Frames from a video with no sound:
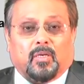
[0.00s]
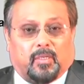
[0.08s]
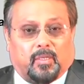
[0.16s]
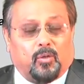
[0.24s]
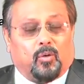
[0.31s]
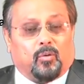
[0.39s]

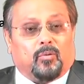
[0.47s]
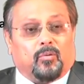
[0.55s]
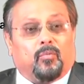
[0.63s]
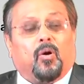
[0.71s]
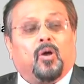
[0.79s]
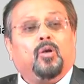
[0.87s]
You know
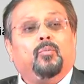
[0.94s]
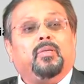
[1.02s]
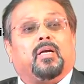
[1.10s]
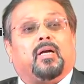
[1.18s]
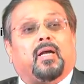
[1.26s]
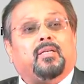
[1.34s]
what will be
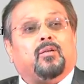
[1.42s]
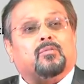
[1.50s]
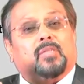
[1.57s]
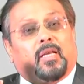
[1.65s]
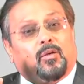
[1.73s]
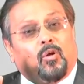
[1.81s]
the kind of
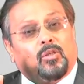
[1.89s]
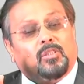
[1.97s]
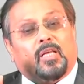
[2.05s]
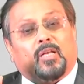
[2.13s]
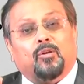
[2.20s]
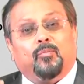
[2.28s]
psychology
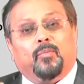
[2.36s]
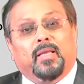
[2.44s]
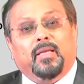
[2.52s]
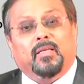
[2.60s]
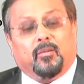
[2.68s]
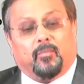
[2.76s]
that will be
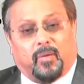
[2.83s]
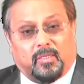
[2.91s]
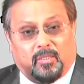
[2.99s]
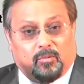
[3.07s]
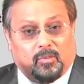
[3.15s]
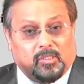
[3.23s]
playing in the
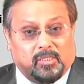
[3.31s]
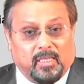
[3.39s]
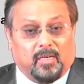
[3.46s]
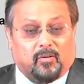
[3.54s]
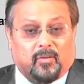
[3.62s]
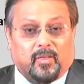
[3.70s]
mind of the
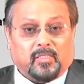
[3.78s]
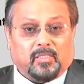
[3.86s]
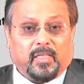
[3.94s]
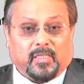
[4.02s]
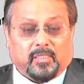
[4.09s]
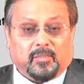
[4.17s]
seller is
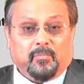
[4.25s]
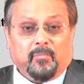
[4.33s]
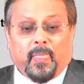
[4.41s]
this.